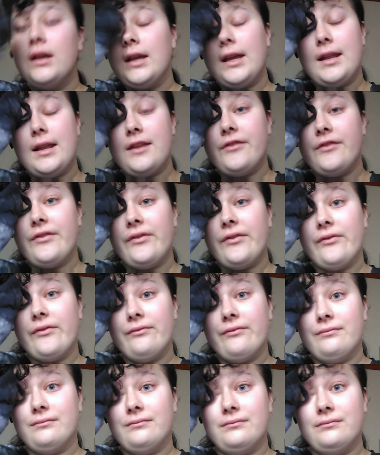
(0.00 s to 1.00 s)
And if
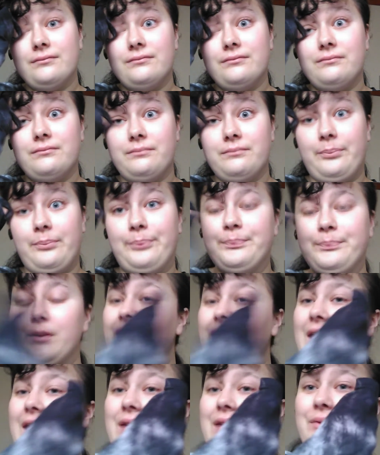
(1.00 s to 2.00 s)

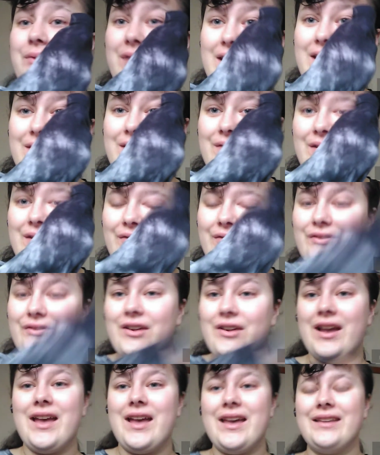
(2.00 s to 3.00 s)
can we be
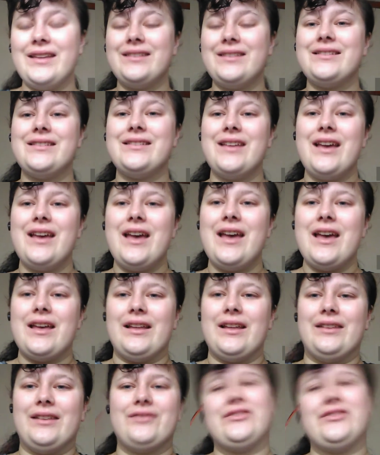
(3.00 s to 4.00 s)
friends?
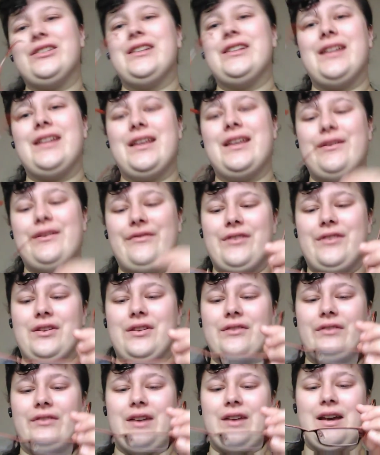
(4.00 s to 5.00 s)
and if
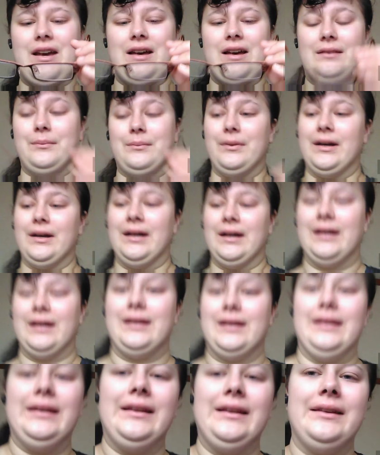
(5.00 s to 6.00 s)
you've got a
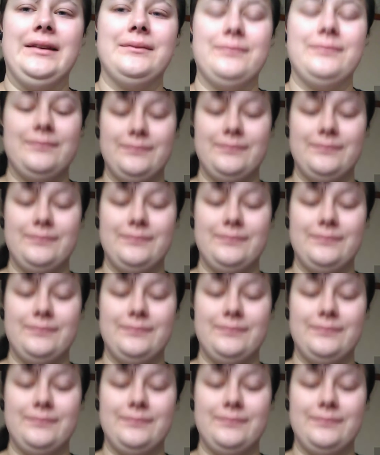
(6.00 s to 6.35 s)
body